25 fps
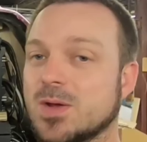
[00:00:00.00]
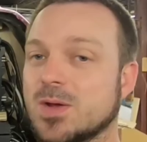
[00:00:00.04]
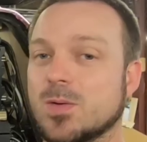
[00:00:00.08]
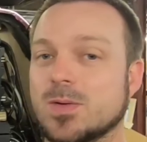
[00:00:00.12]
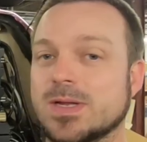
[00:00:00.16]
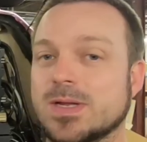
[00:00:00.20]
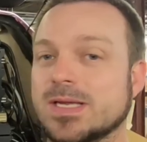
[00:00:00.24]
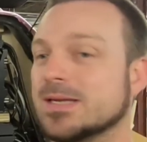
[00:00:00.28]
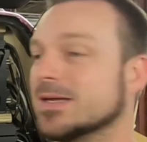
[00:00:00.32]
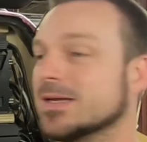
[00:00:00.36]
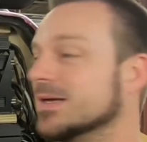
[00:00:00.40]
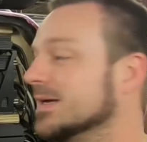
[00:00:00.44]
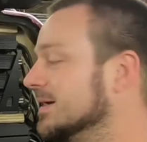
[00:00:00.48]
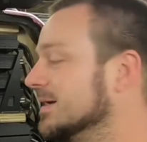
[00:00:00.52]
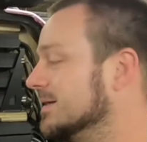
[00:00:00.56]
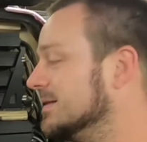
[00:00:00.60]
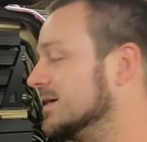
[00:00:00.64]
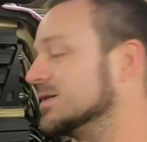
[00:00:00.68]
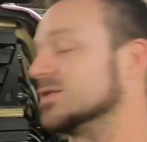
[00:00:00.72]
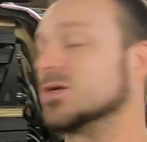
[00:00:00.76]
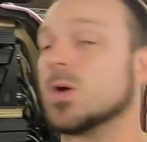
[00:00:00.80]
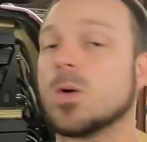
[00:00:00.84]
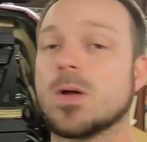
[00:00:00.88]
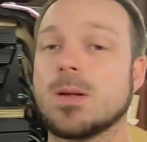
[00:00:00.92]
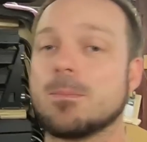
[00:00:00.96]
only
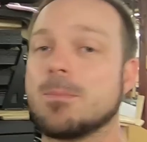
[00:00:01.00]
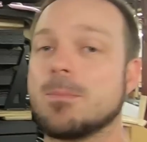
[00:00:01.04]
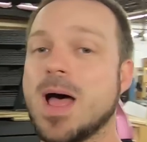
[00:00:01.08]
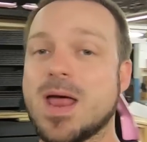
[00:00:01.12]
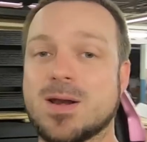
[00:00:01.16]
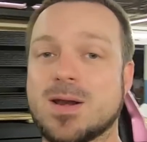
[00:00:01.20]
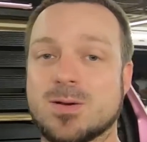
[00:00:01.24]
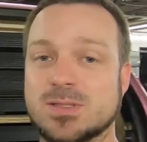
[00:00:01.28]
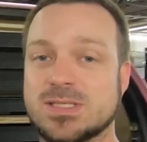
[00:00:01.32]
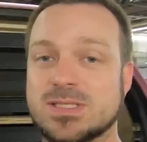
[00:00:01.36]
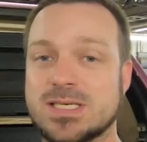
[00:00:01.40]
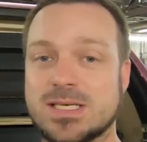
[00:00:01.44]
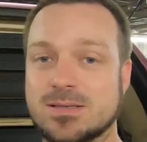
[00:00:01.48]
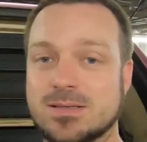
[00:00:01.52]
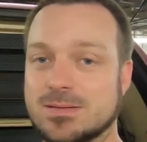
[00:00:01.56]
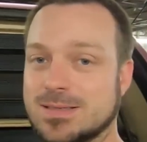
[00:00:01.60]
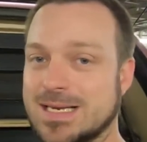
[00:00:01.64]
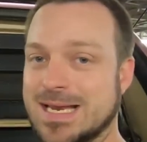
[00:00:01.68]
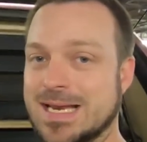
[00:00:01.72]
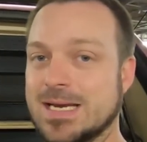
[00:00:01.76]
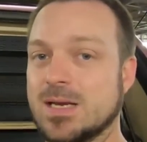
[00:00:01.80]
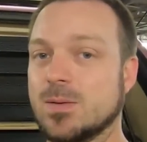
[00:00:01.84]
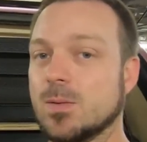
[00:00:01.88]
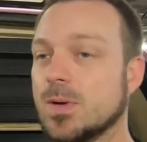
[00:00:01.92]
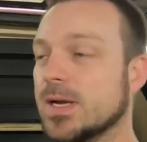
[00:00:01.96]
a mono signal
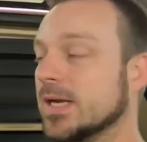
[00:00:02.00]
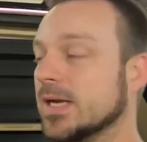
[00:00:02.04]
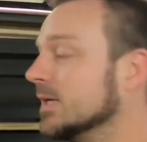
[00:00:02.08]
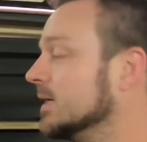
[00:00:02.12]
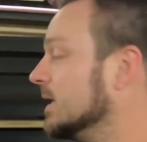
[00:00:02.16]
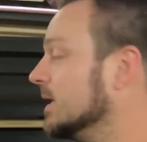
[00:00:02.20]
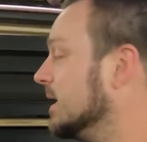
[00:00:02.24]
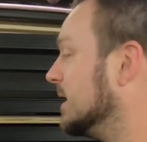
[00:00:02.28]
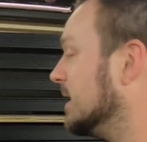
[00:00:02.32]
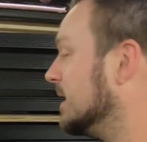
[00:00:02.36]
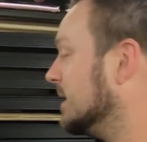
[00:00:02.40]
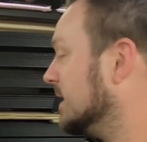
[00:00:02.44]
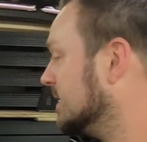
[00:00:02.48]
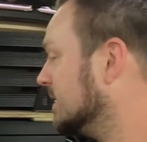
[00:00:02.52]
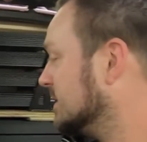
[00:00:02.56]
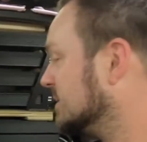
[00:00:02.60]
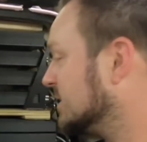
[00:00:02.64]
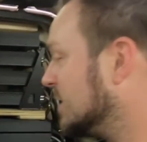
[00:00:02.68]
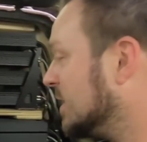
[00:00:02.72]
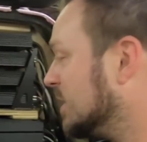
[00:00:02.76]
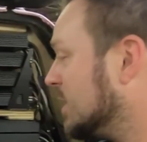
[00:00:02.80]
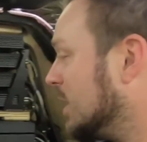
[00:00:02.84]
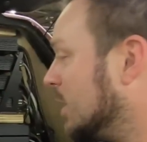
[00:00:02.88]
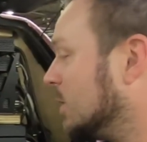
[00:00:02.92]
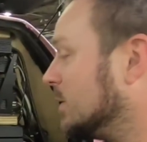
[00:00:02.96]
anyway.
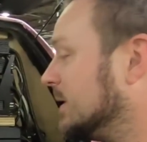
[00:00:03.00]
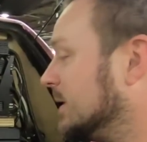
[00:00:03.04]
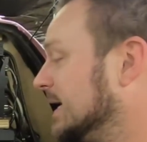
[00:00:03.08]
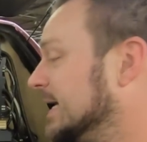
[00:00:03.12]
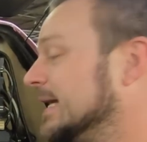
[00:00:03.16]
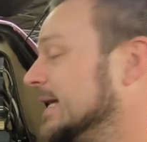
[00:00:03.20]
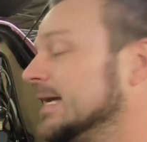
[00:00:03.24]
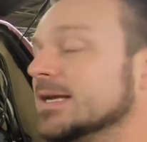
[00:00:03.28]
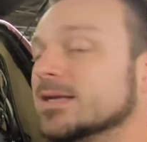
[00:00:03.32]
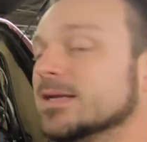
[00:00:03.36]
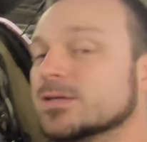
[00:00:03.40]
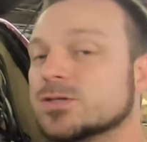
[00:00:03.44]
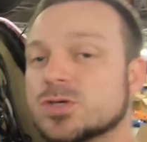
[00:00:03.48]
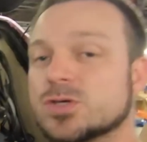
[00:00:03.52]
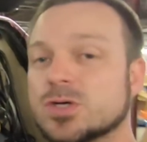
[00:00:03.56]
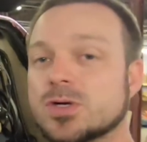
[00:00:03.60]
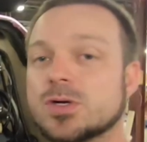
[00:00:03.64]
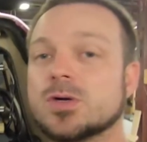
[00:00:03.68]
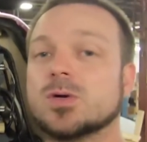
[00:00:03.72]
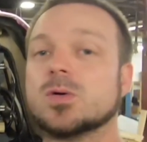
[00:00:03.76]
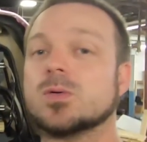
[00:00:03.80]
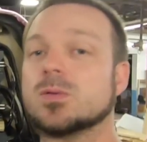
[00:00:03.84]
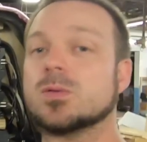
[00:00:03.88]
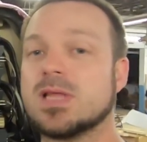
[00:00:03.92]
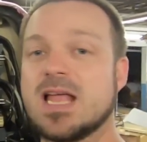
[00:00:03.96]
So you don't need a
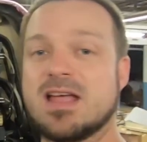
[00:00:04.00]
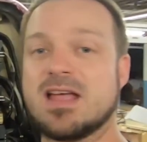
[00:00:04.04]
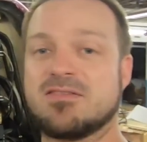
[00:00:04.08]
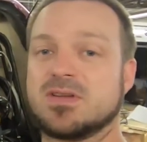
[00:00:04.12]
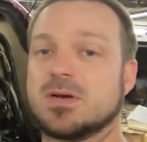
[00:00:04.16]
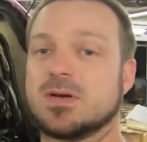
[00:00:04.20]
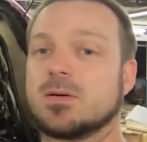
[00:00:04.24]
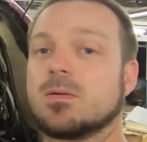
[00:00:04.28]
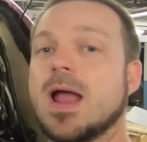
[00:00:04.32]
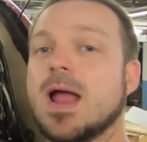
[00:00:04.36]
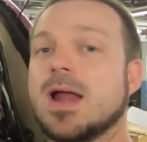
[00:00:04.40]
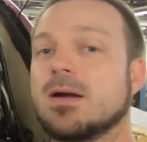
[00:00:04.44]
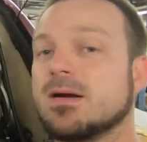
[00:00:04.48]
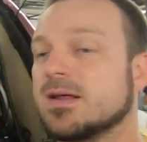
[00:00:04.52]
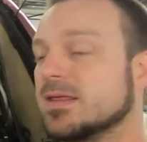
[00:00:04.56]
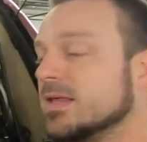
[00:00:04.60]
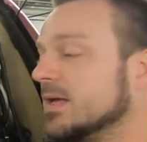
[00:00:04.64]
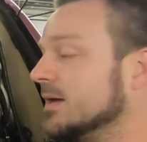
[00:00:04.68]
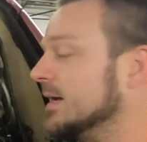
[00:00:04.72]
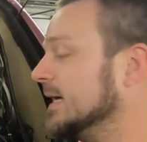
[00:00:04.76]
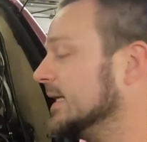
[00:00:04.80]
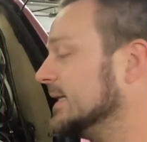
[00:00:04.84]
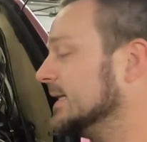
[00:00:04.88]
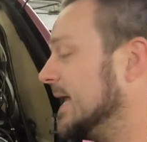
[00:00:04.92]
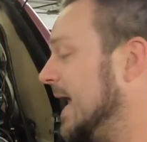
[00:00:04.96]
true left and right or
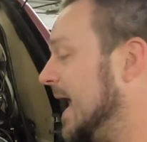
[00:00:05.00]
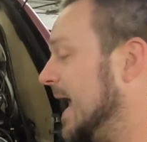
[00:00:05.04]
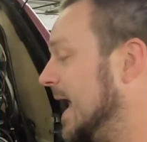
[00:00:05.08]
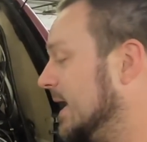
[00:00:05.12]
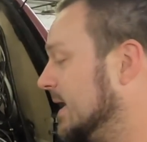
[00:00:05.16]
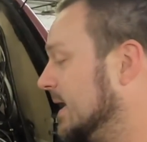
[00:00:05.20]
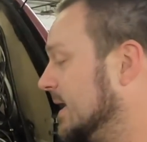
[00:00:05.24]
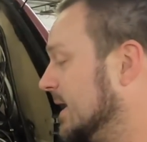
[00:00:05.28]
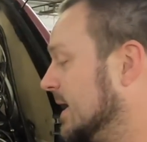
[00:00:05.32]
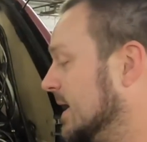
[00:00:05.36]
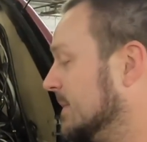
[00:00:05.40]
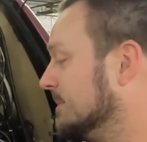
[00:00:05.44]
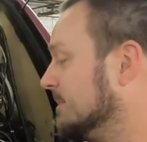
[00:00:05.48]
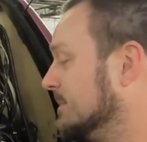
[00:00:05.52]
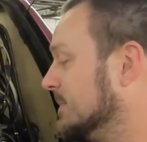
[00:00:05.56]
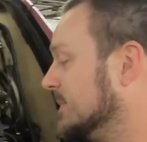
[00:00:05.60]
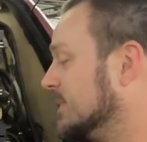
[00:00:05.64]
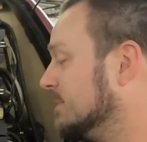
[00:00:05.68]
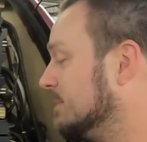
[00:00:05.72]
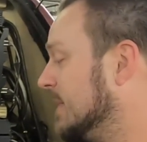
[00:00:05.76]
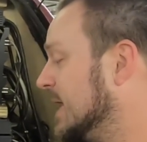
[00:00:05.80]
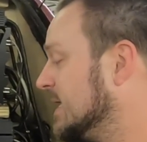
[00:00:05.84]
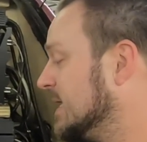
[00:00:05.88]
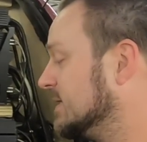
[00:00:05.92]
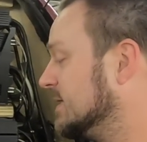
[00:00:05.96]
anything like that. It
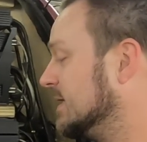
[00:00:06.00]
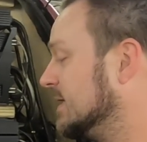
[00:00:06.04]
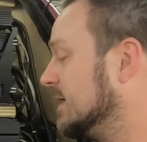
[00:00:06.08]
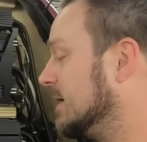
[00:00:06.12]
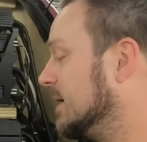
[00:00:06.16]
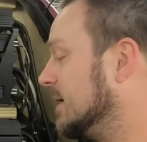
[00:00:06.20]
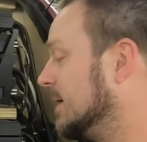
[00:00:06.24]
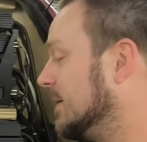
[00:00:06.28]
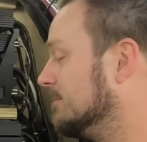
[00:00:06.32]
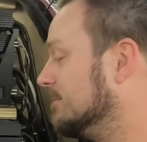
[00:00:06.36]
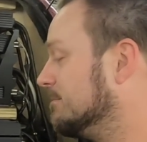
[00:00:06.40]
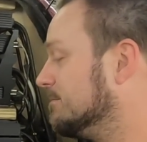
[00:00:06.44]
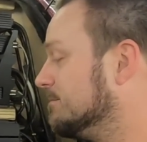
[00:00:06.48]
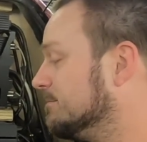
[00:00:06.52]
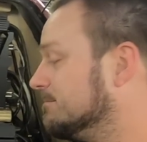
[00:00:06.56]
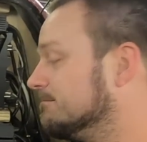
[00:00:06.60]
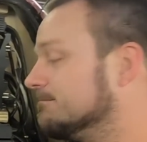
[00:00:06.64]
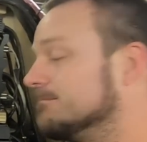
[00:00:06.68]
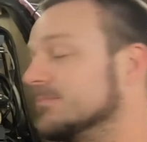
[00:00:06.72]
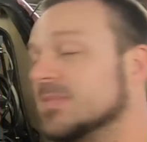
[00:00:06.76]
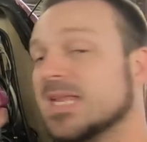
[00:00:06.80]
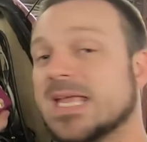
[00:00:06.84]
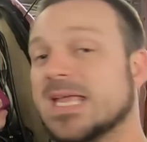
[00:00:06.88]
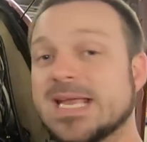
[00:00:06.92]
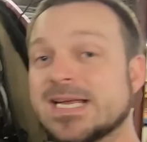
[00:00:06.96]
makes it
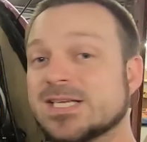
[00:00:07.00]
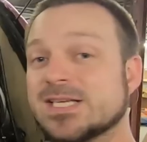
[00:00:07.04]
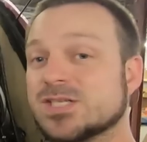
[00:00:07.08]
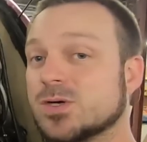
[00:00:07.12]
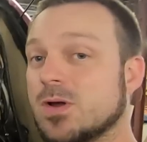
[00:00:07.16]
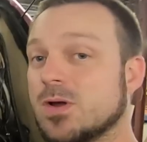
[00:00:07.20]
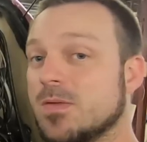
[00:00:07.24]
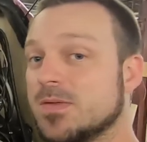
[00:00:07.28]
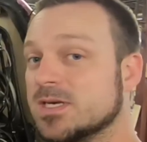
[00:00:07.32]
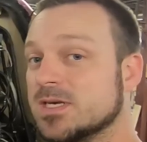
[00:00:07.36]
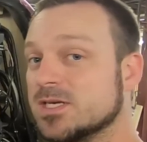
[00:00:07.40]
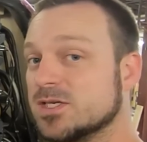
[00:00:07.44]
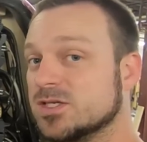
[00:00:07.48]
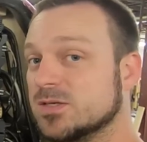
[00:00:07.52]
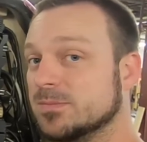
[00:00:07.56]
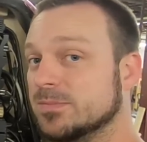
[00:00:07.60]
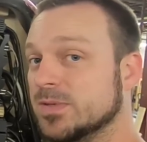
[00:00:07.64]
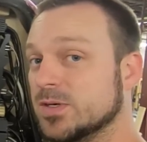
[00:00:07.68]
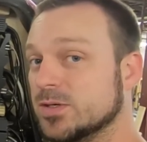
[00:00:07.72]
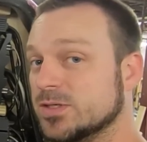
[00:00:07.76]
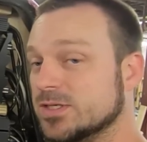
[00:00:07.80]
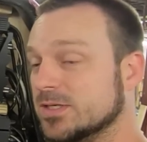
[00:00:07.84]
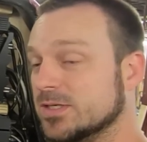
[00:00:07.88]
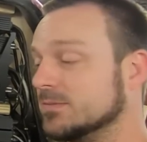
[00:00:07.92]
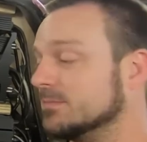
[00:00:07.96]
easier on the
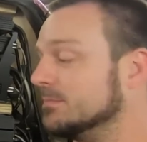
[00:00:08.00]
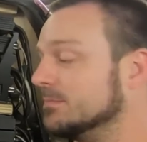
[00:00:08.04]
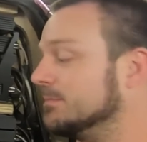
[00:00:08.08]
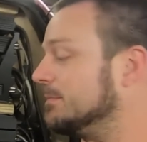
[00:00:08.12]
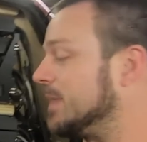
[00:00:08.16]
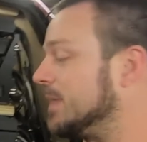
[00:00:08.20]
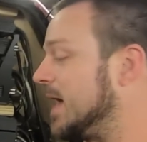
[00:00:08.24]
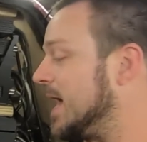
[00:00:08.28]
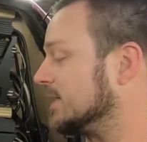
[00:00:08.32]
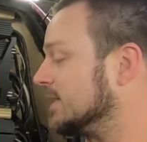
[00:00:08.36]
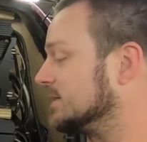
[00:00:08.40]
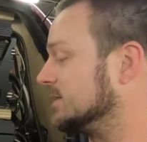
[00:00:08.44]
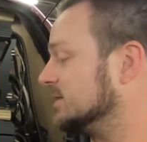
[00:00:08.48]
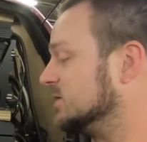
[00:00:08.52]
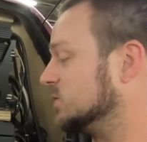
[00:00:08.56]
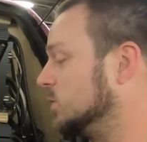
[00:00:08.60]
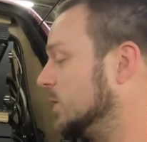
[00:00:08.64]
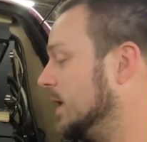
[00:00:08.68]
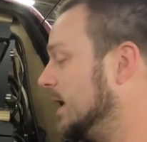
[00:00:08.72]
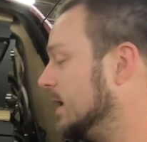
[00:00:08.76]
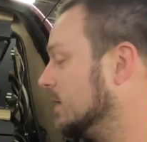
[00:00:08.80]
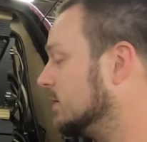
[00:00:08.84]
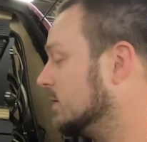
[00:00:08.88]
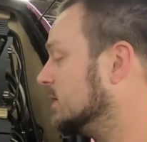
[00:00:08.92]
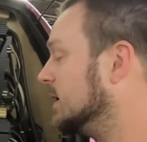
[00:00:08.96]
distribution box as
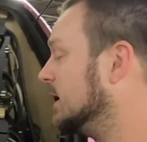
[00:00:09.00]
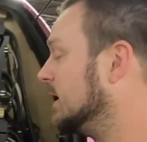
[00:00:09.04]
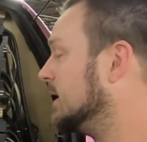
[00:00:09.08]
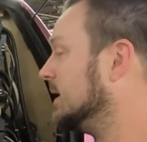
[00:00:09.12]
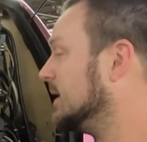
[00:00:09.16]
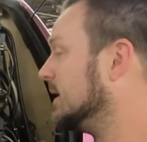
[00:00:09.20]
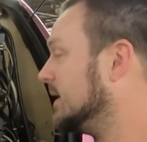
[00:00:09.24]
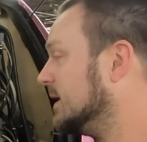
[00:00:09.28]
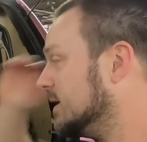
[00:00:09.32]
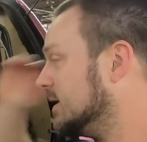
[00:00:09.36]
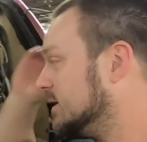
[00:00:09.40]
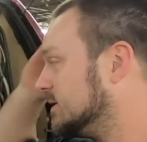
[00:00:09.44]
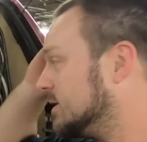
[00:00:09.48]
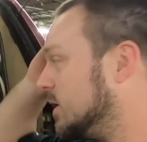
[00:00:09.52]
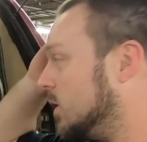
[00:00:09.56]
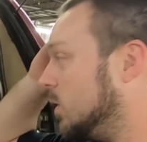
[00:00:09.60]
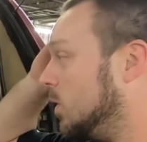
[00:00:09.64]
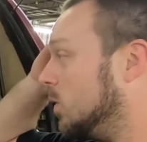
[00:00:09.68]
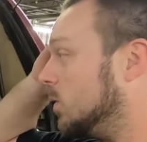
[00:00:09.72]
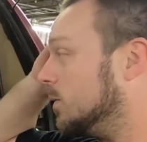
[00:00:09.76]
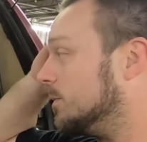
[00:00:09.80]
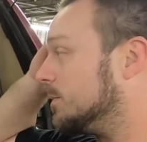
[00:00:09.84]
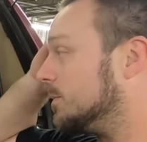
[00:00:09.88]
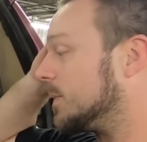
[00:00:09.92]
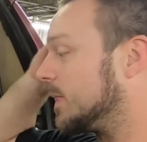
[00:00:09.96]
well.
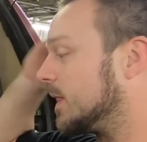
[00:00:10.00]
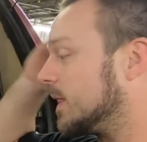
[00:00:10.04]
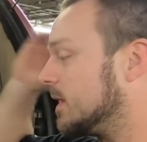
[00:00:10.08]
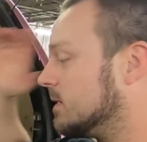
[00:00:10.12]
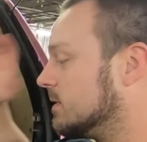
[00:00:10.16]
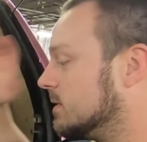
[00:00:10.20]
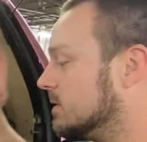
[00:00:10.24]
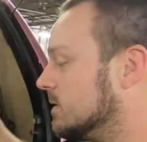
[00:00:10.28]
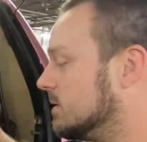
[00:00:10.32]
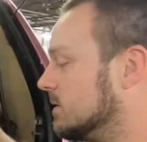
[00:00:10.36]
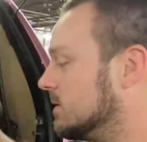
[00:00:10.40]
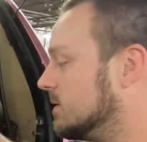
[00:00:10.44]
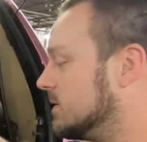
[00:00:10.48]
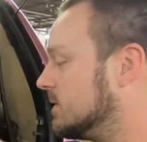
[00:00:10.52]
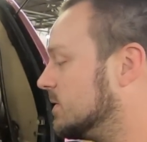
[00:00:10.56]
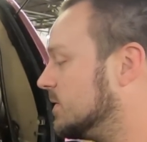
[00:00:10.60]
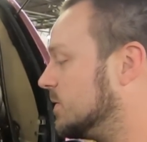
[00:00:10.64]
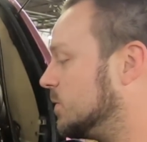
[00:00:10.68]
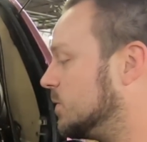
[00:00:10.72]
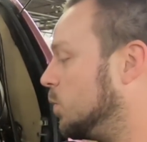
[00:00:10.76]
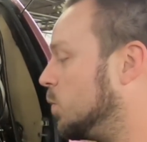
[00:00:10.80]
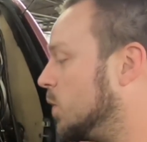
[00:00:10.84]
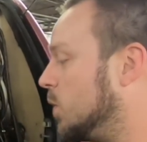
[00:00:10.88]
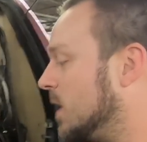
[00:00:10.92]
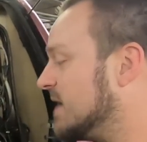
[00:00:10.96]
So
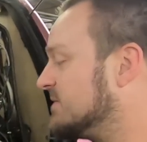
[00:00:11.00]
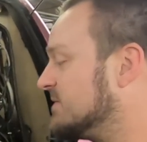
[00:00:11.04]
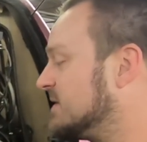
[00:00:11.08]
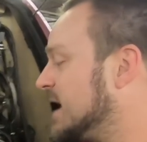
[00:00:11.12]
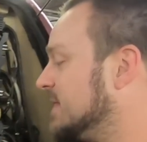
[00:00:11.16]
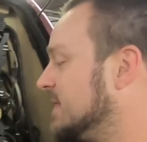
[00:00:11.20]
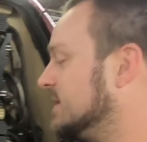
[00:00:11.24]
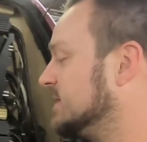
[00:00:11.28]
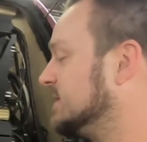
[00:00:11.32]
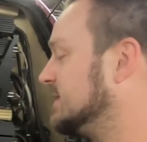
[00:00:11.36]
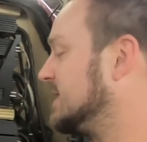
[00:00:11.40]
what I've got this